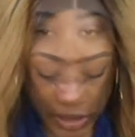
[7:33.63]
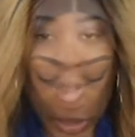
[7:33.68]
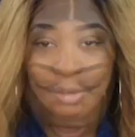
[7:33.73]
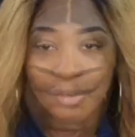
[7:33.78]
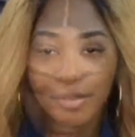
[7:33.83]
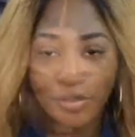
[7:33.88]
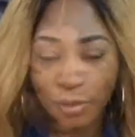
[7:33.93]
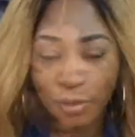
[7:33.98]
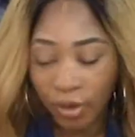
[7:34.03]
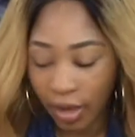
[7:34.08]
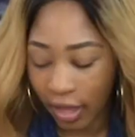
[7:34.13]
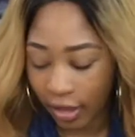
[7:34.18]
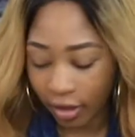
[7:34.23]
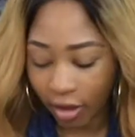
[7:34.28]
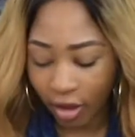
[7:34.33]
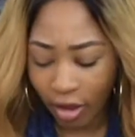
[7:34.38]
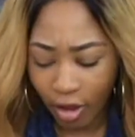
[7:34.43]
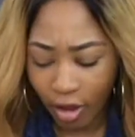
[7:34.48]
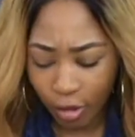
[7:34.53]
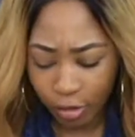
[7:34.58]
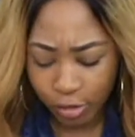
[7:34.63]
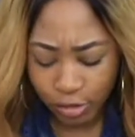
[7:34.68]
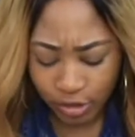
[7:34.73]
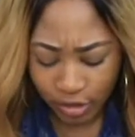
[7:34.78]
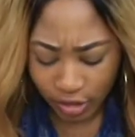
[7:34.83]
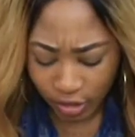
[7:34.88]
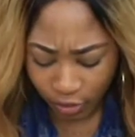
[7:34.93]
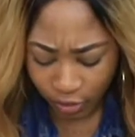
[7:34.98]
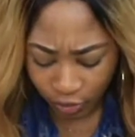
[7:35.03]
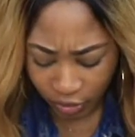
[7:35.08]
I would feel like, oh, who's
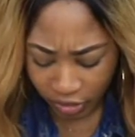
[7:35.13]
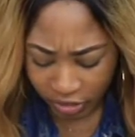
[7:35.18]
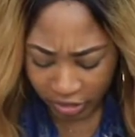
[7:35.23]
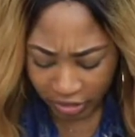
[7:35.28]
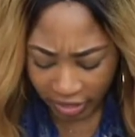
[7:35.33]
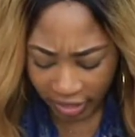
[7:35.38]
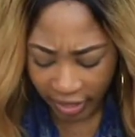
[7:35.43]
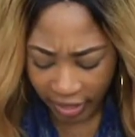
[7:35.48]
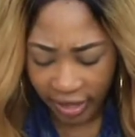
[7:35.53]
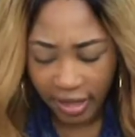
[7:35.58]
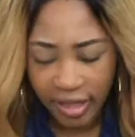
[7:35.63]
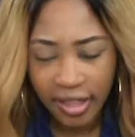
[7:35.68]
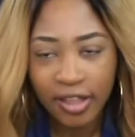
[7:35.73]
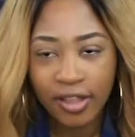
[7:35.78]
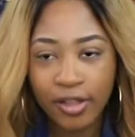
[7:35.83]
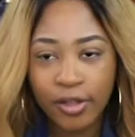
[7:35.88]
gonna watch that?